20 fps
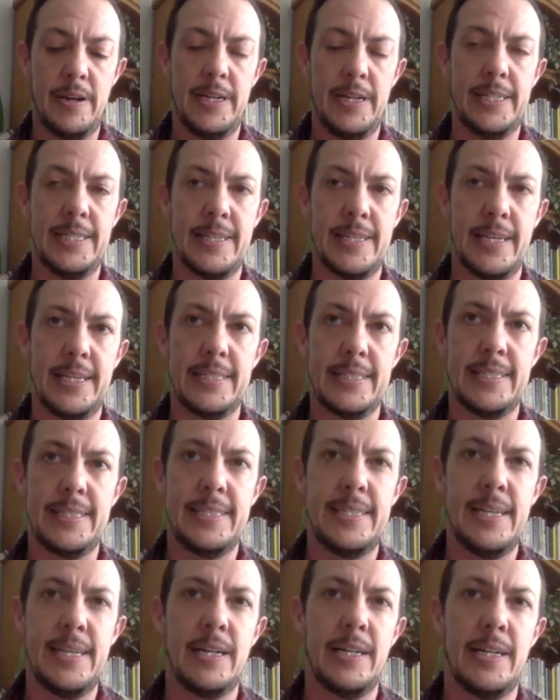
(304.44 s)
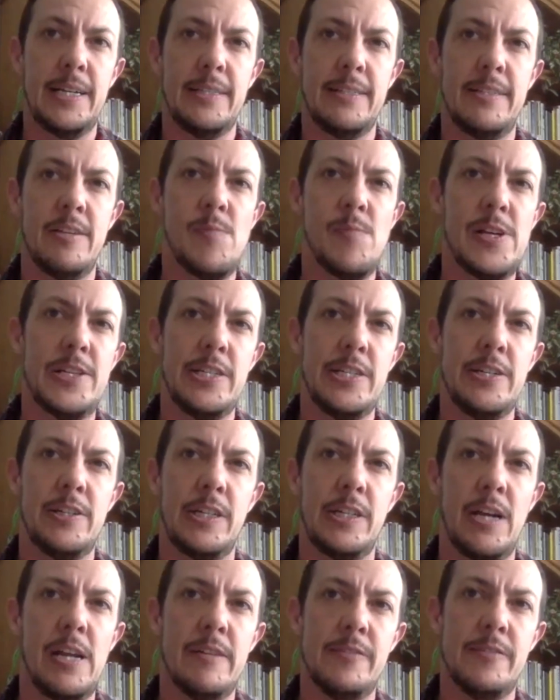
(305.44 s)
is like stuck so much in her
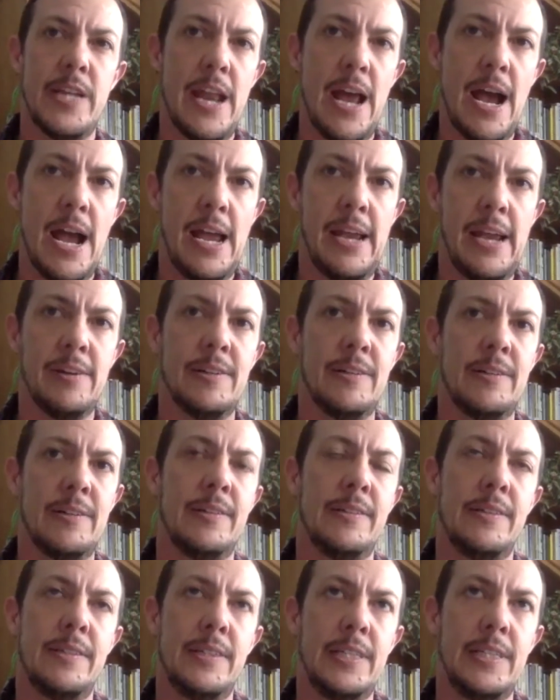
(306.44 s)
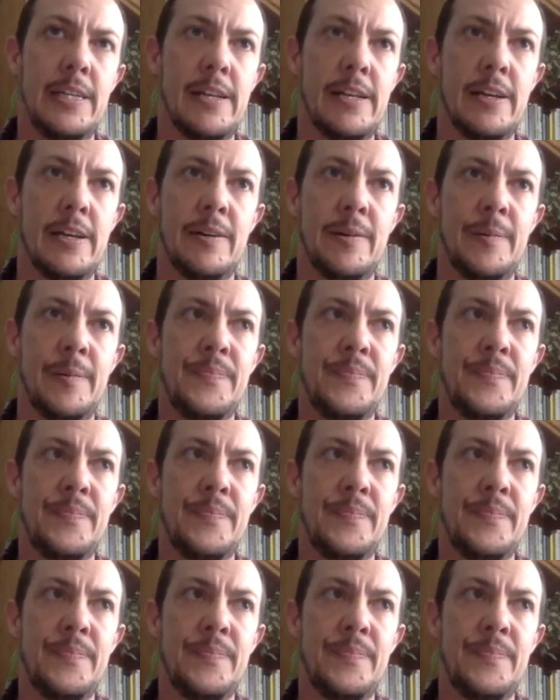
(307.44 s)
kind of denial, you know.